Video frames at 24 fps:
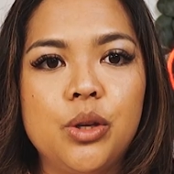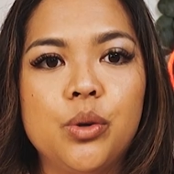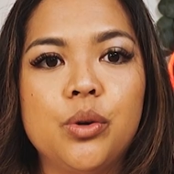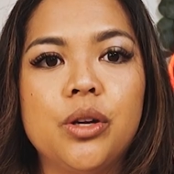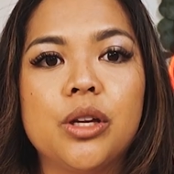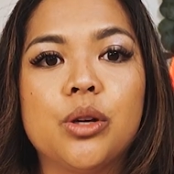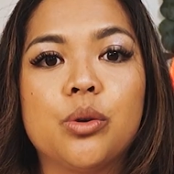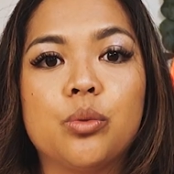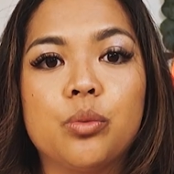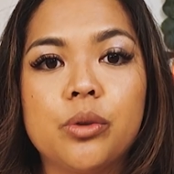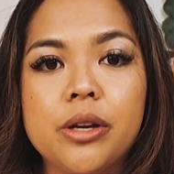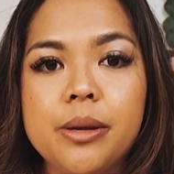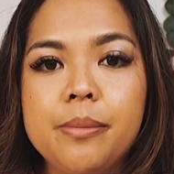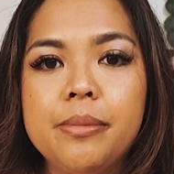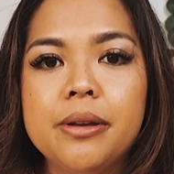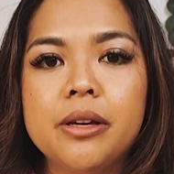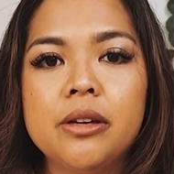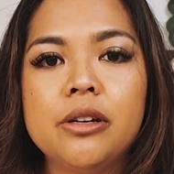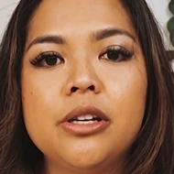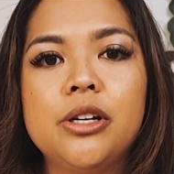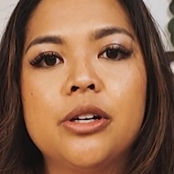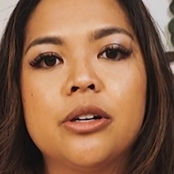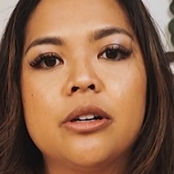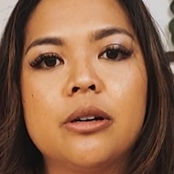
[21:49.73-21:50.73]
You can
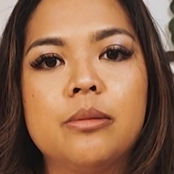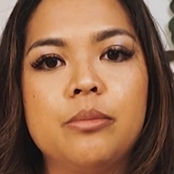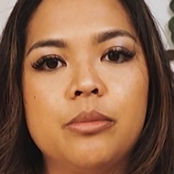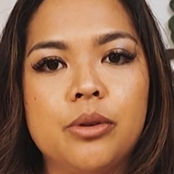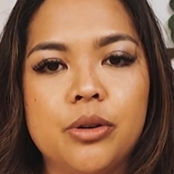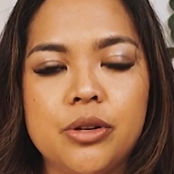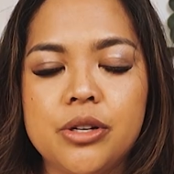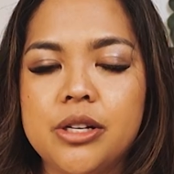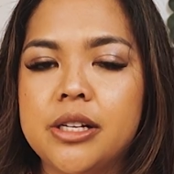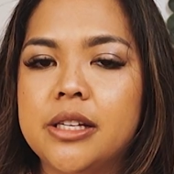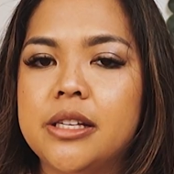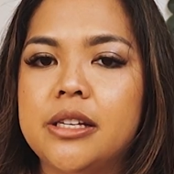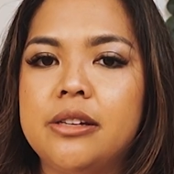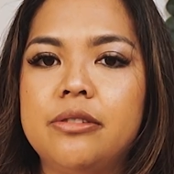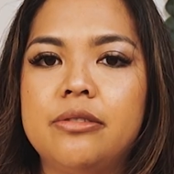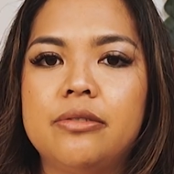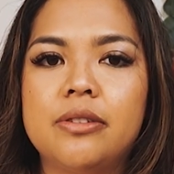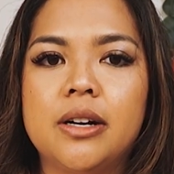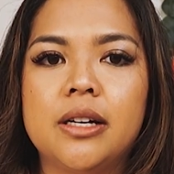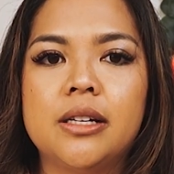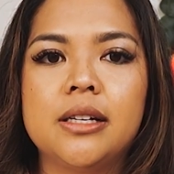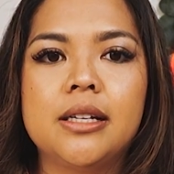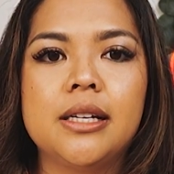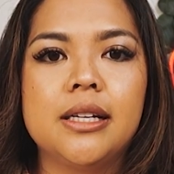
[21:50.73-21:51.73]
rebuild your emergency
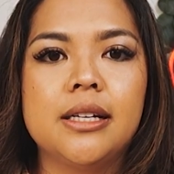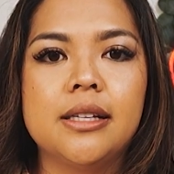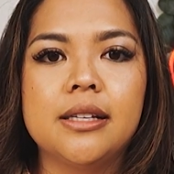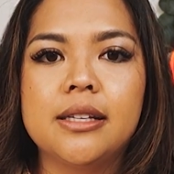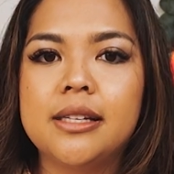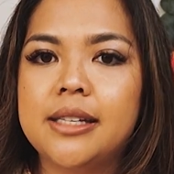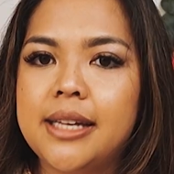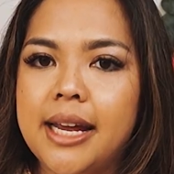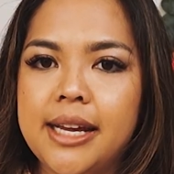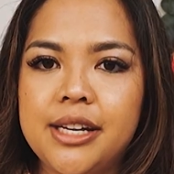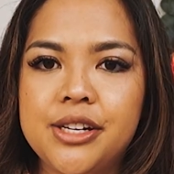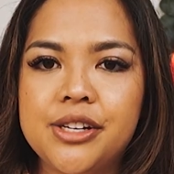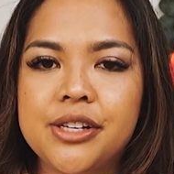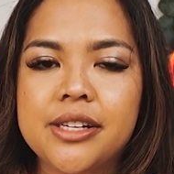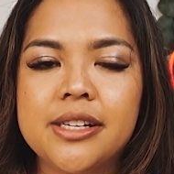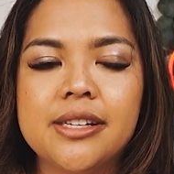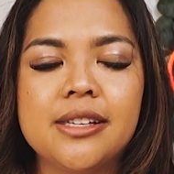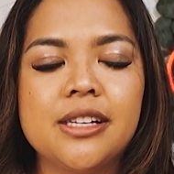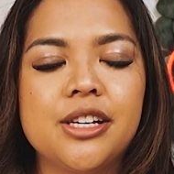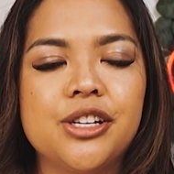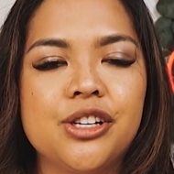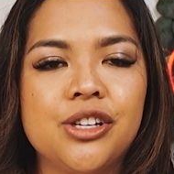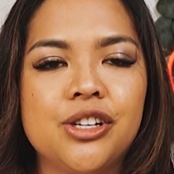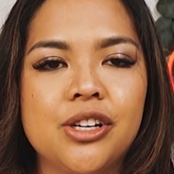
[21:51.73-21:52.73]
fund in
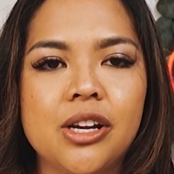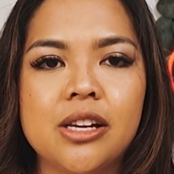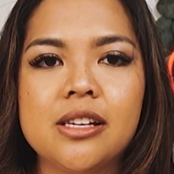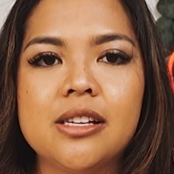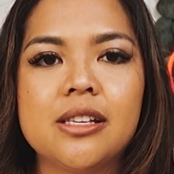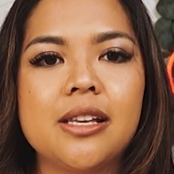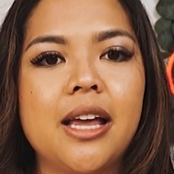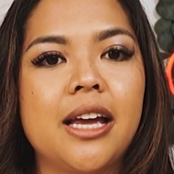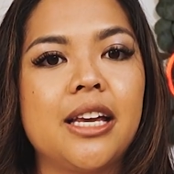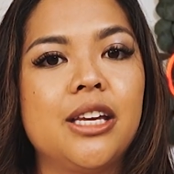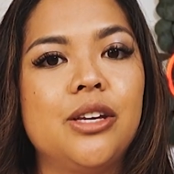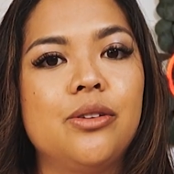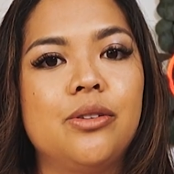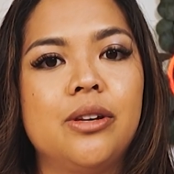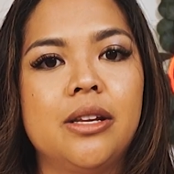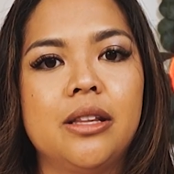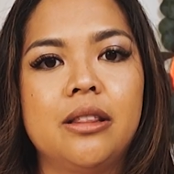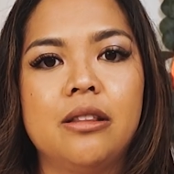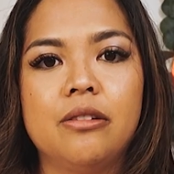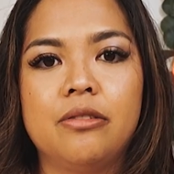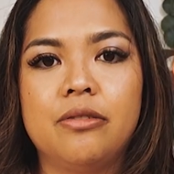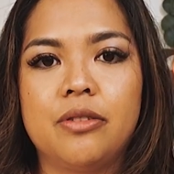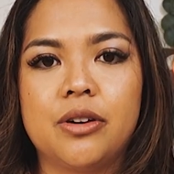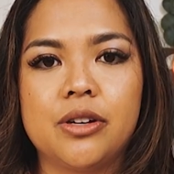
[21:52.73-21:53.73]
stages just like you did
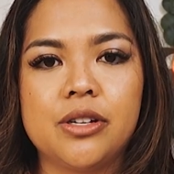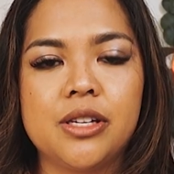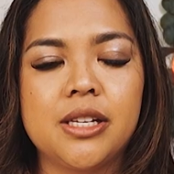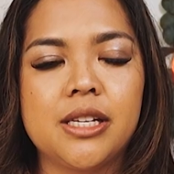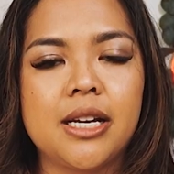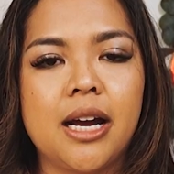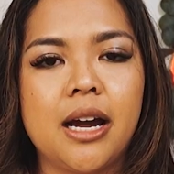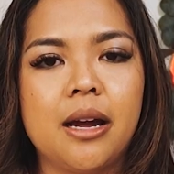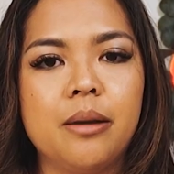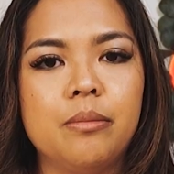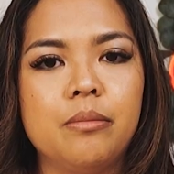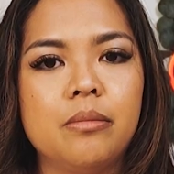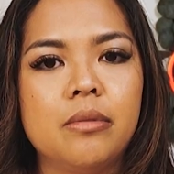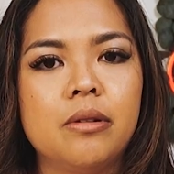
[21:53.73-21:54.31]
the first time.